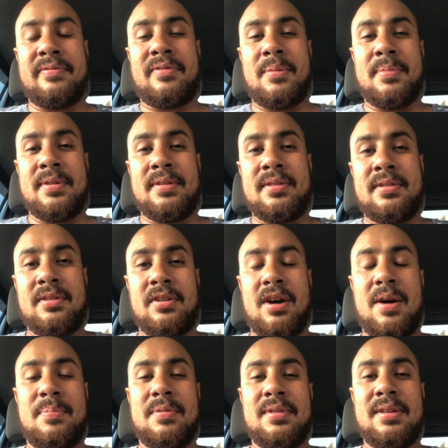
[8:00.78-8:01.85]
from it. You know,
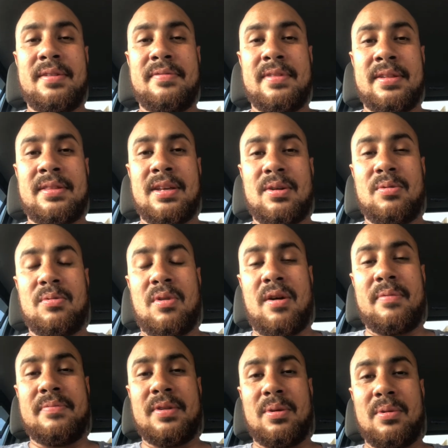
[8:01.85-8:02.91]
I believe that they
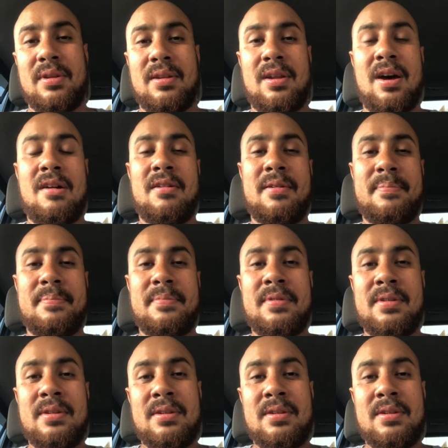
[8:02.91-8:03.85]
will allow him,